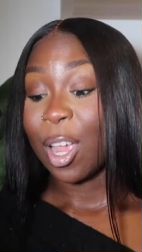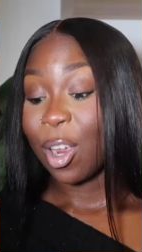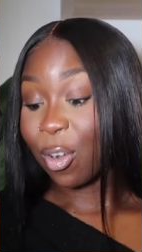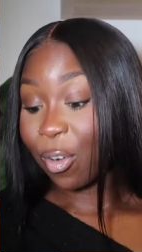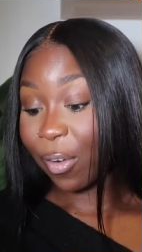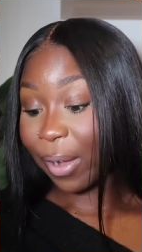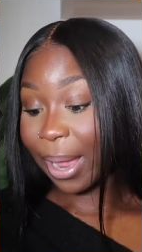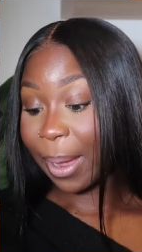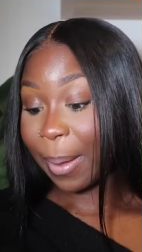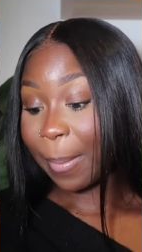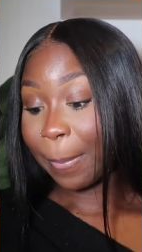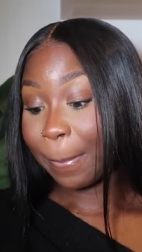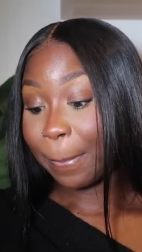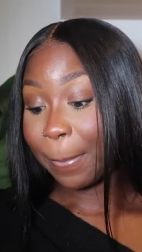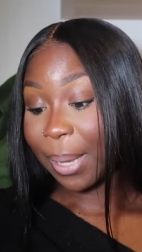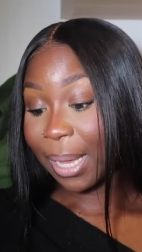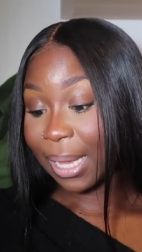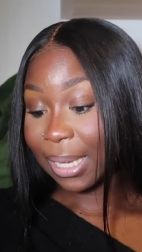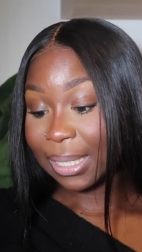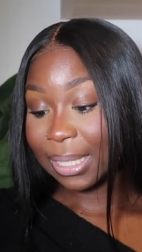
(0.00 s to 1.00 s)
creating
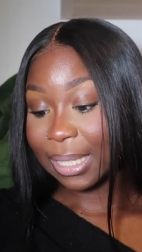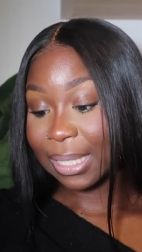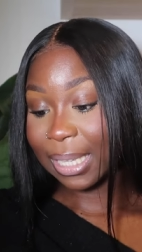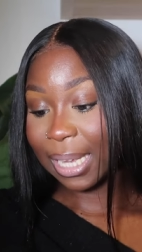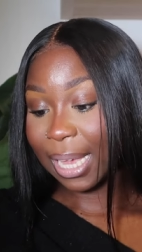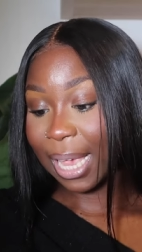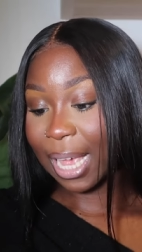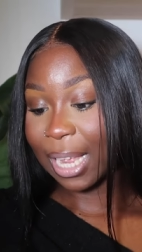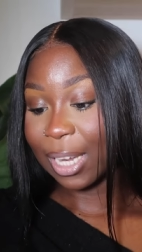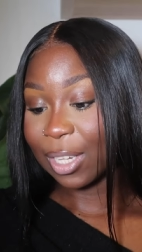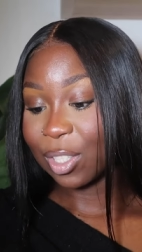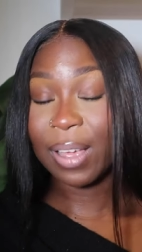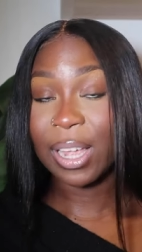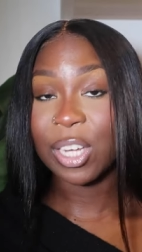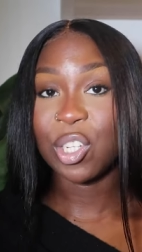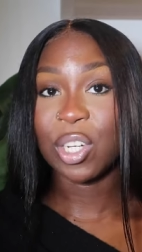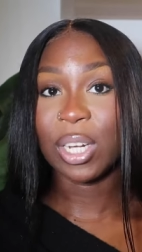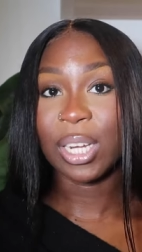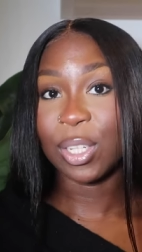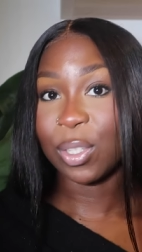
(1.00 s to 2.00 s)
pieces again.
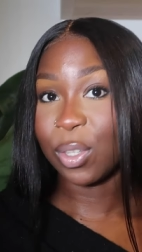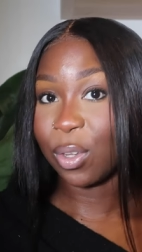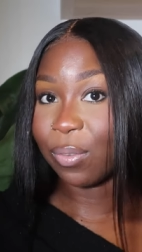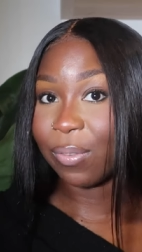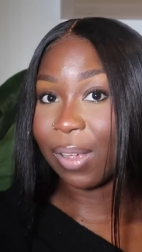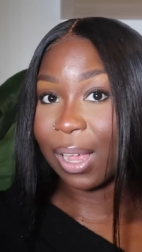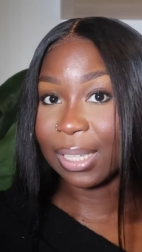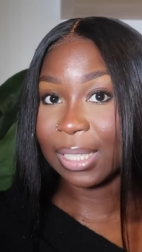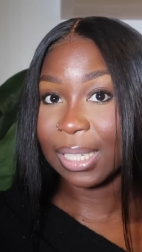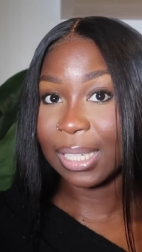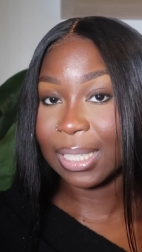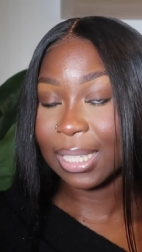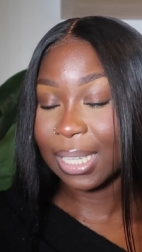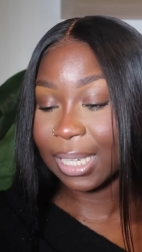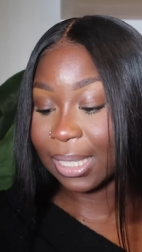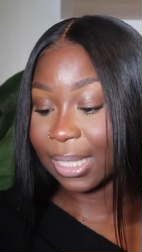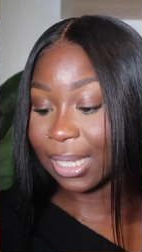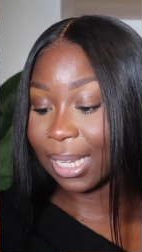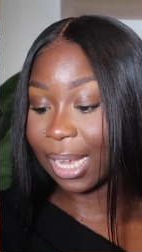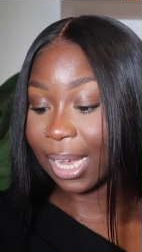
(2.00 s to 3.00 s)
Eventually in
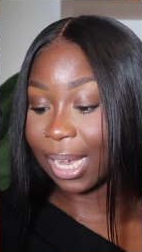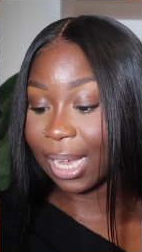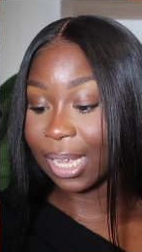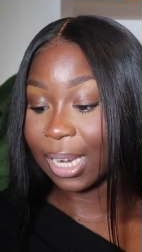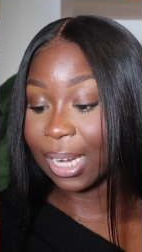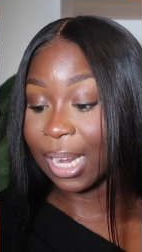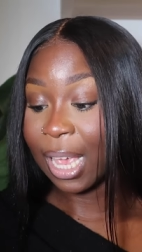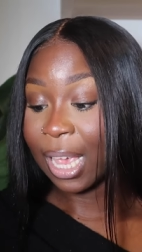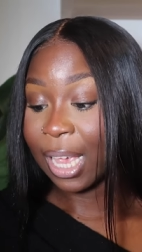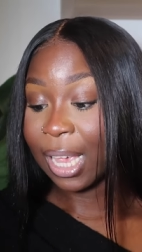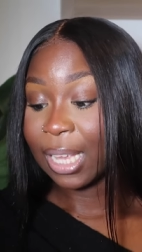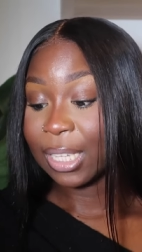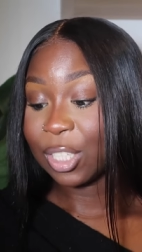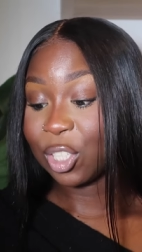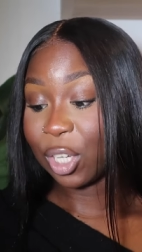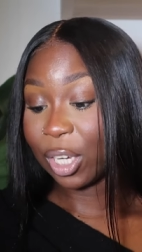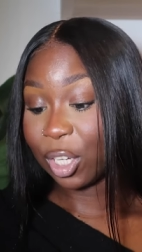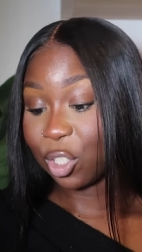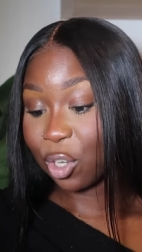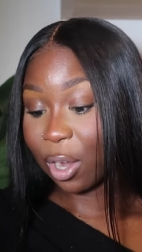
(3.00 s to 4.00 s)
2016
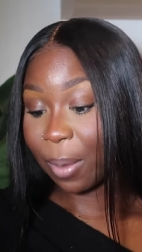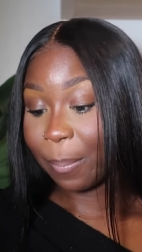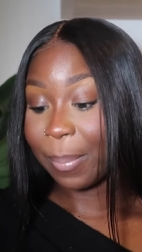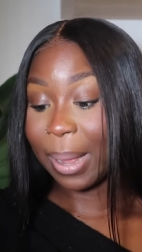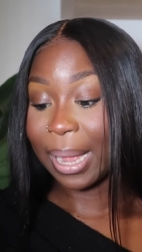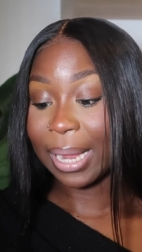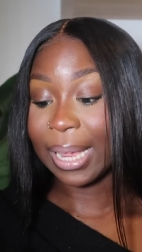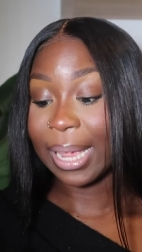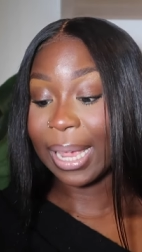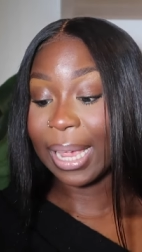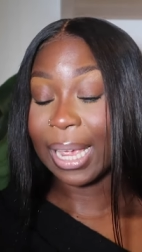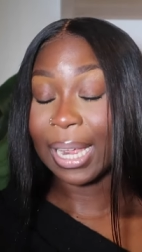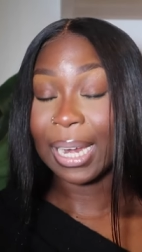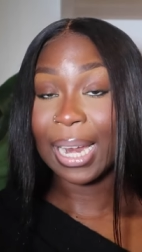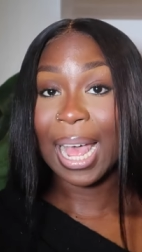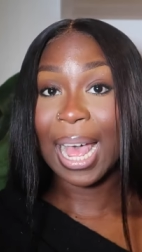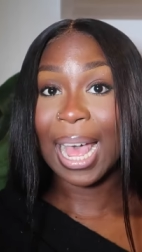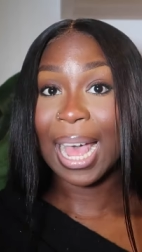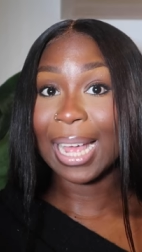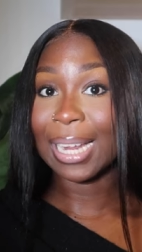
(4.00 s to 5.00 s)
she jumped back in
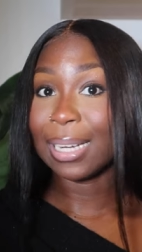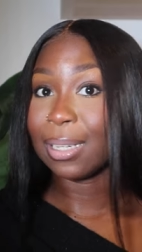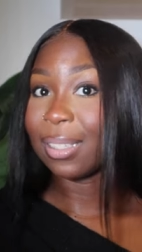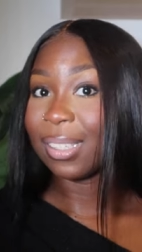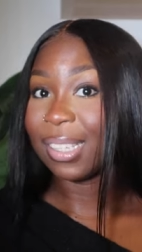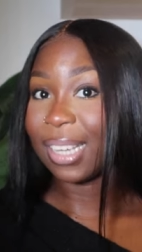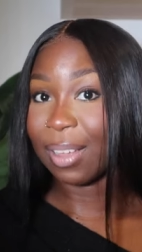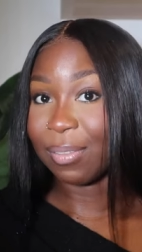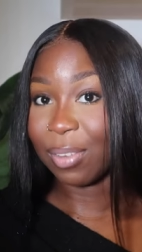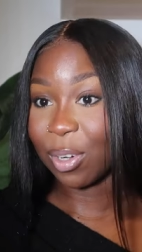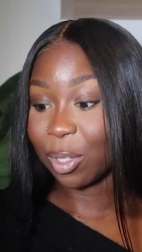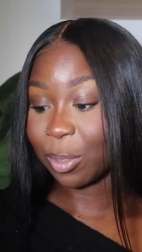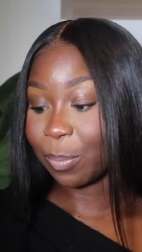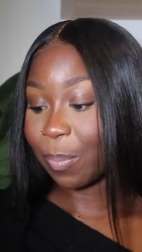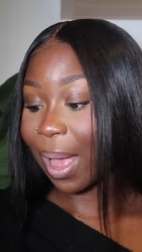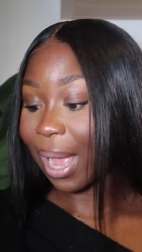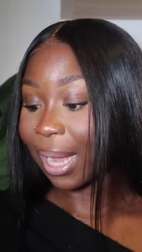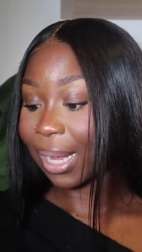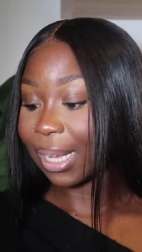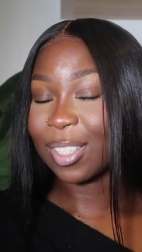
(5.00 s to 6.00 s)
and never looked
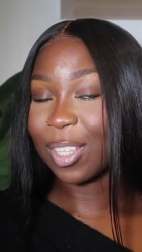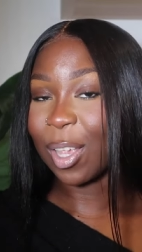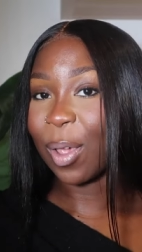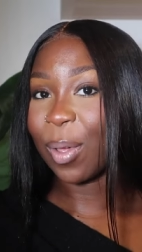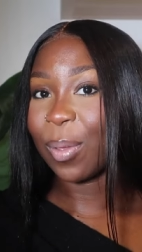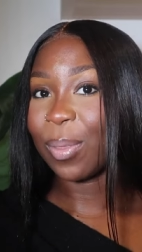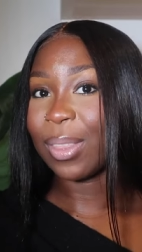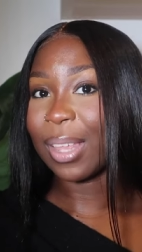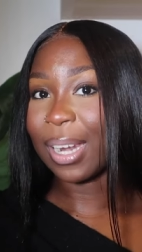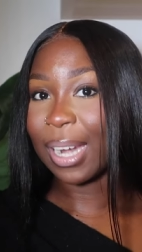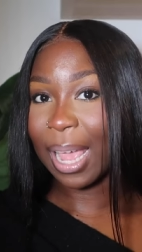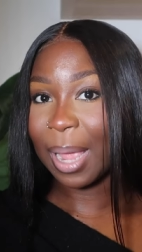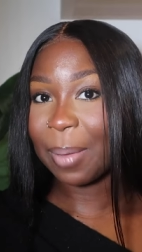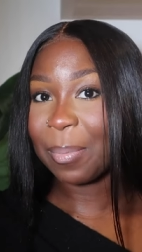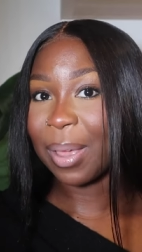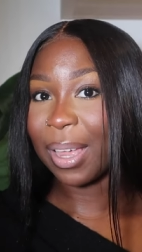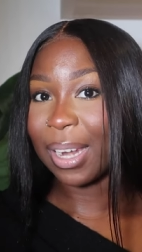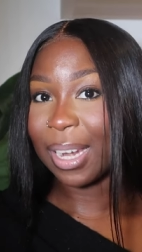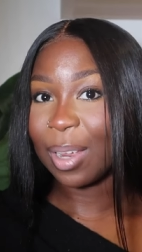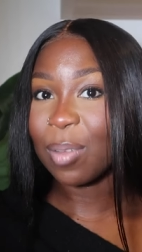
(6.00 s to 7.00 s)
back. So the
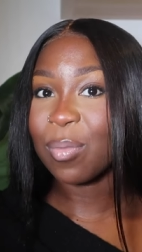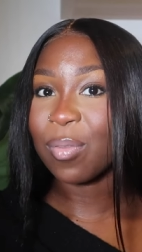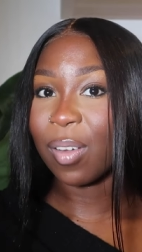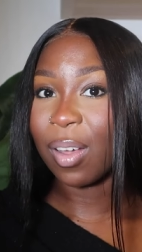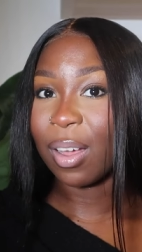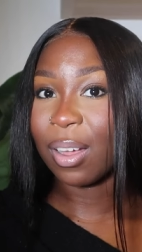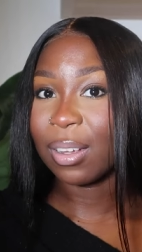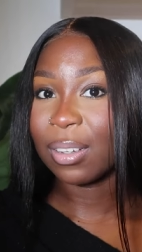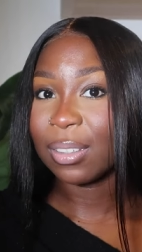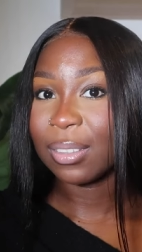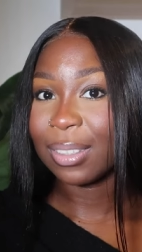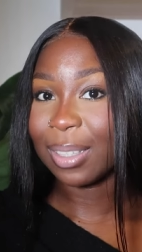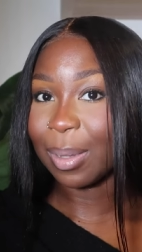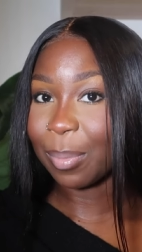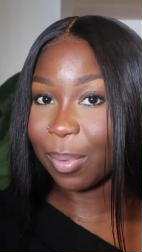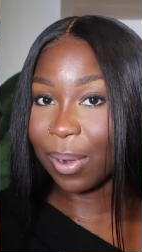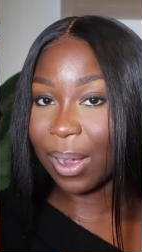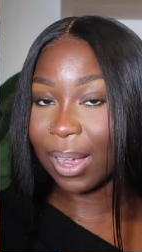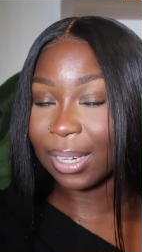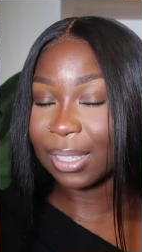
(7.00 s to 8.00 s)
name Hanifa, the
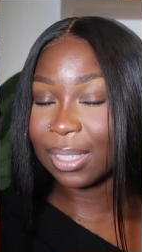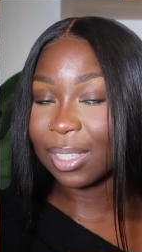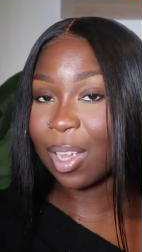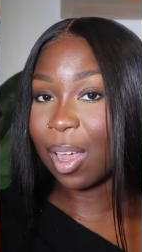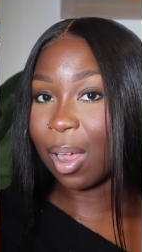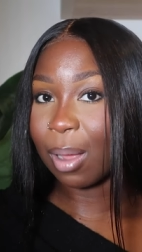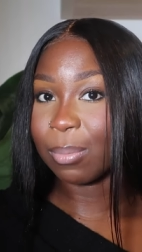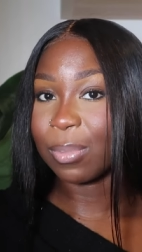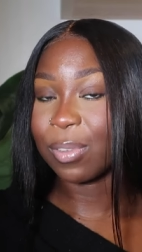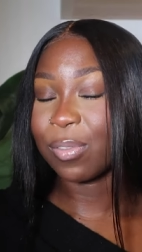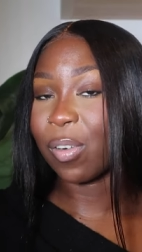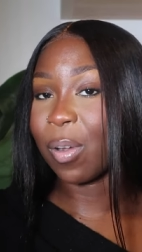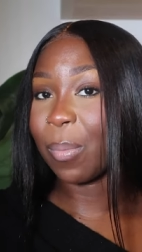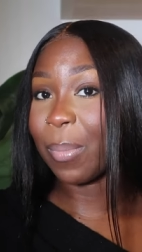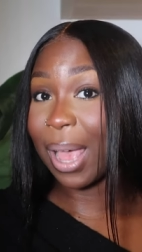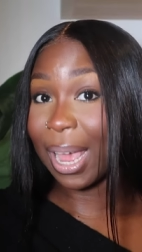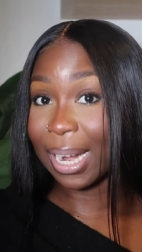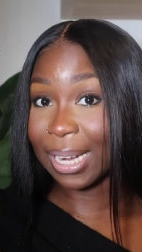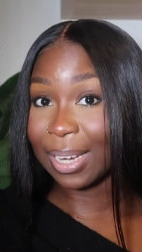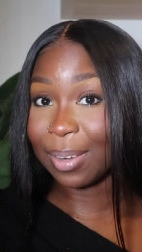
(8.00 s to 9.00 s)
brand, comes from
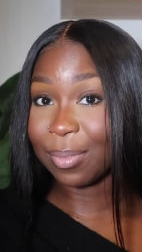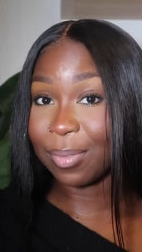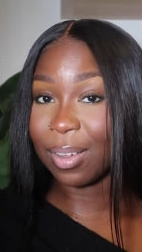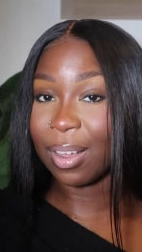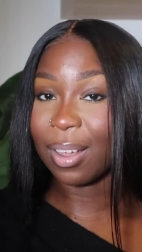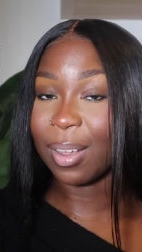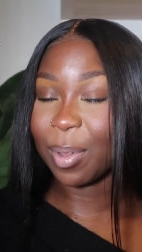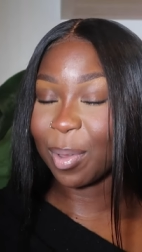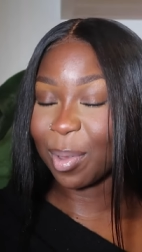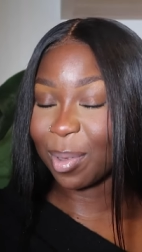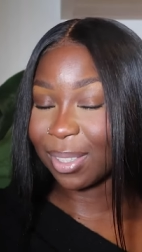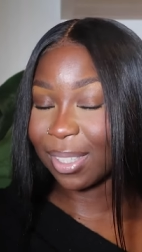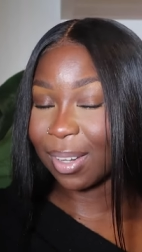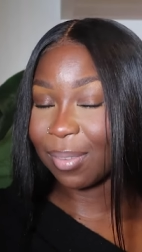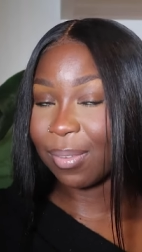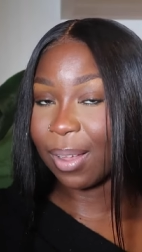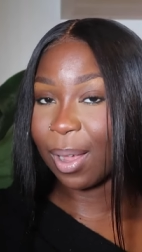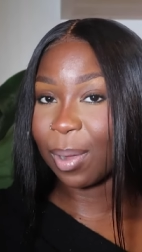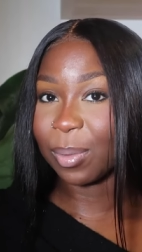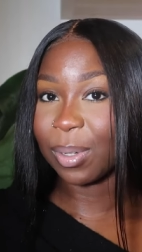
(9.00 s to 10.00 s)
Hanifa, who's the
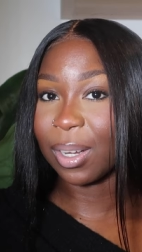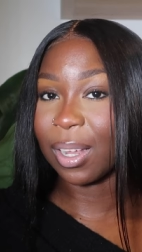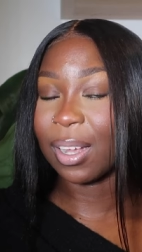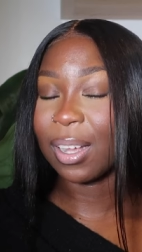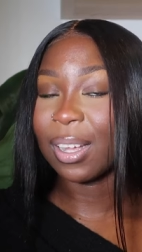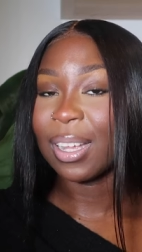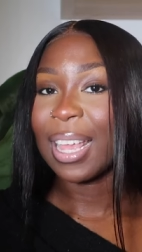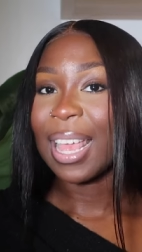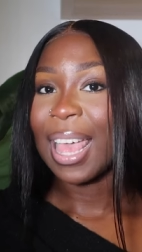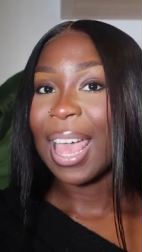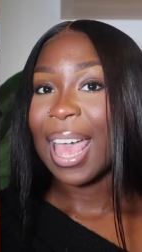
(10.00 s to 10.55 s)
founder,